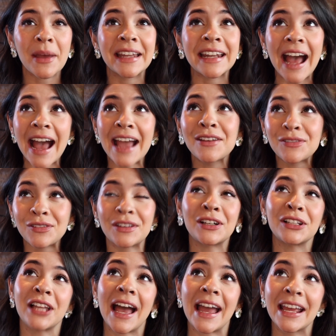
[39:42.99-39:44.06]
and I
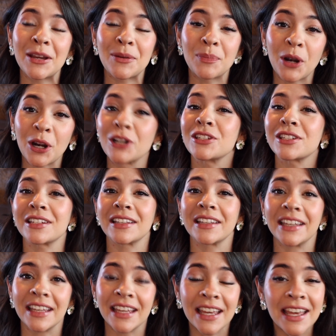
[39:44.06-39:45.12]
feel like
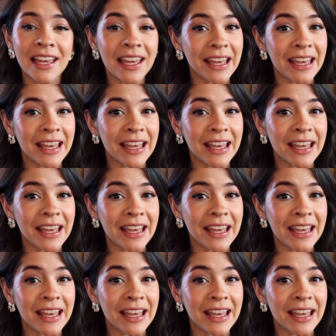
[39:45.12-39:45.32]
personally,